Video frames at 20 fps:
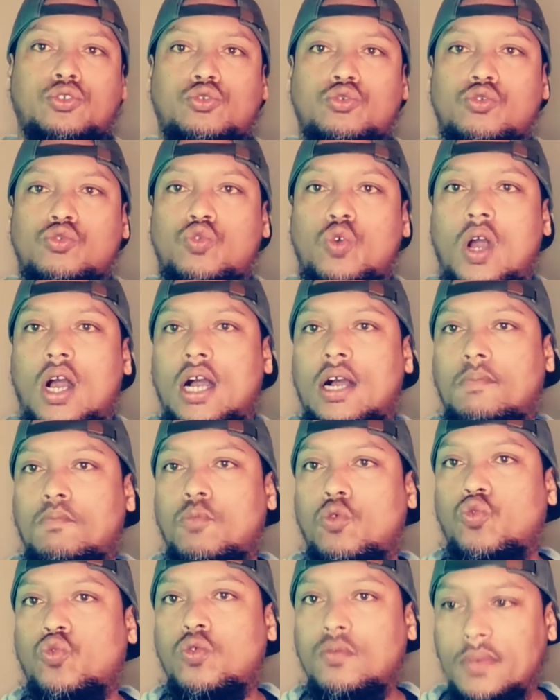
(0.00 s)
to
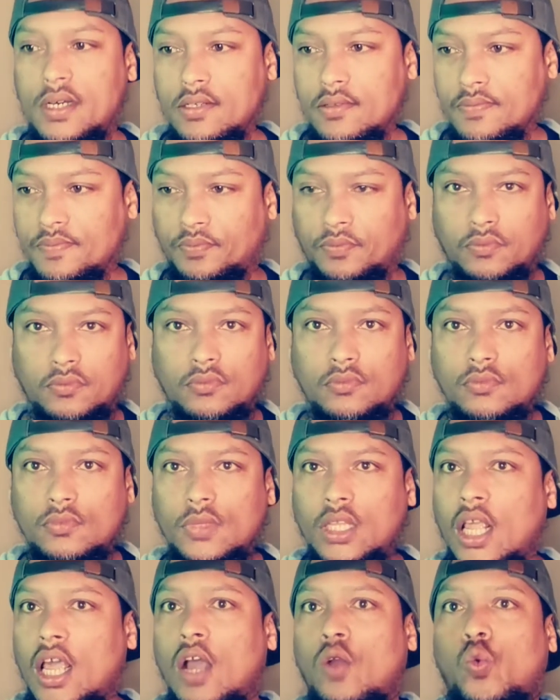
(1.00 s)
women,
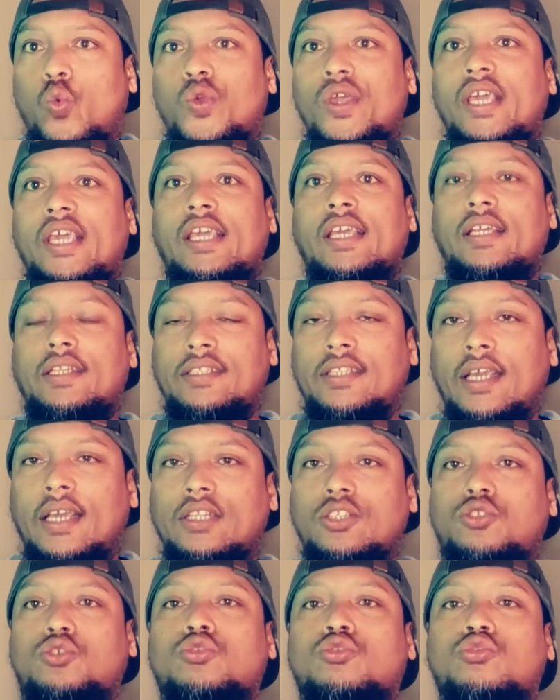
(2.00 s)
we
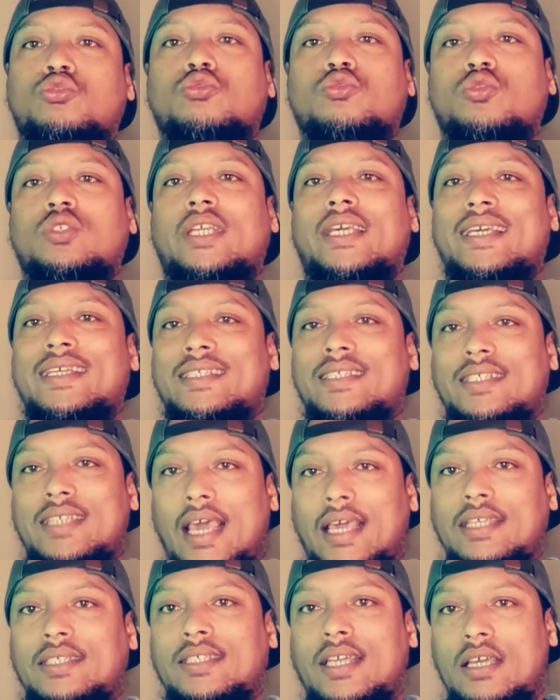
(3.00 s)
tend to do the
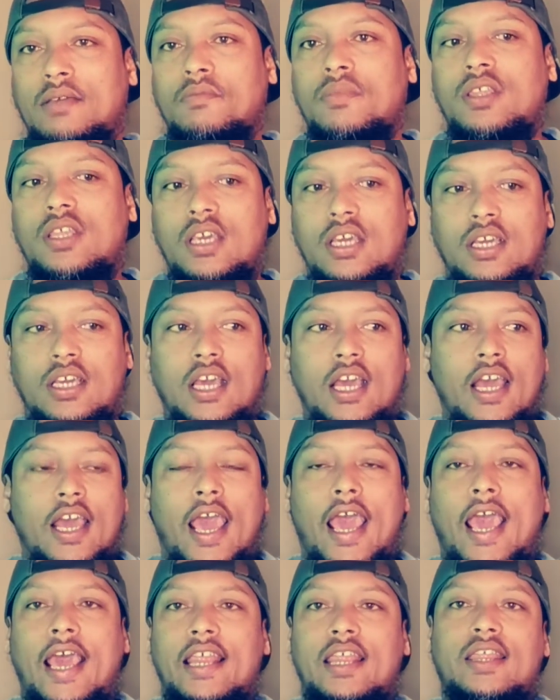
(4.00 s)
exact same thing,
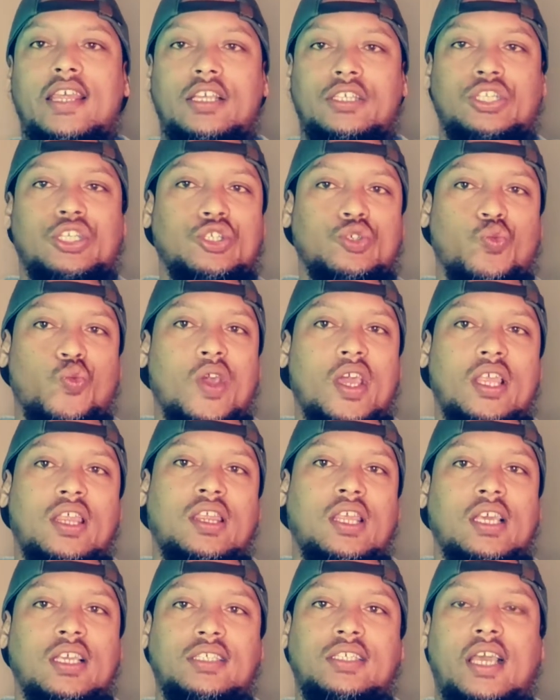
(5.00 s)
and this is where
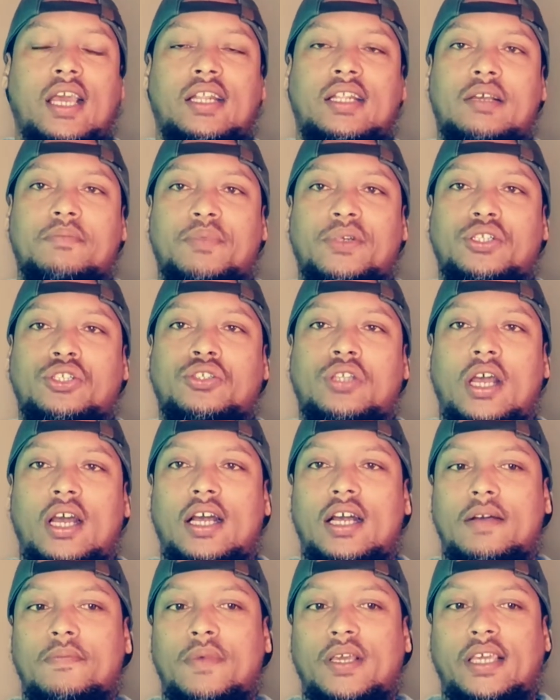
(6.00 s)
things get a bit
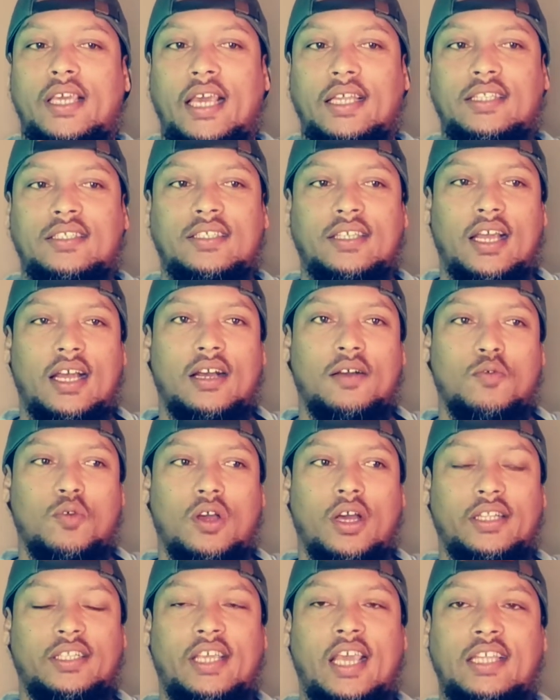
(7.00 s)
gets
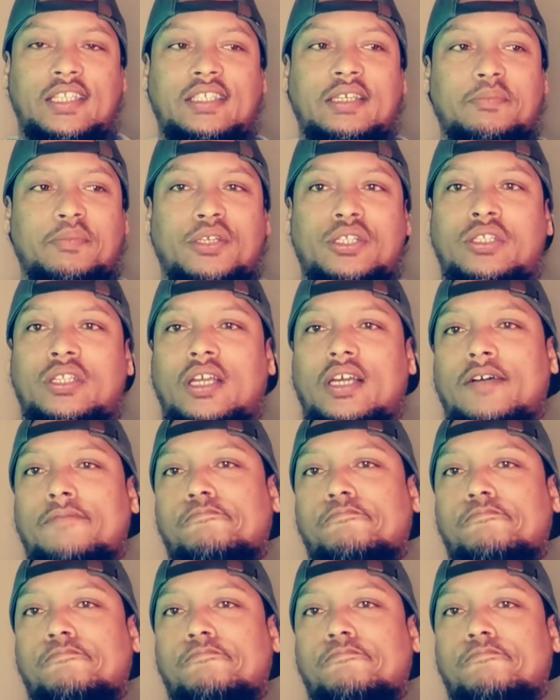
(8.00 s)
a bit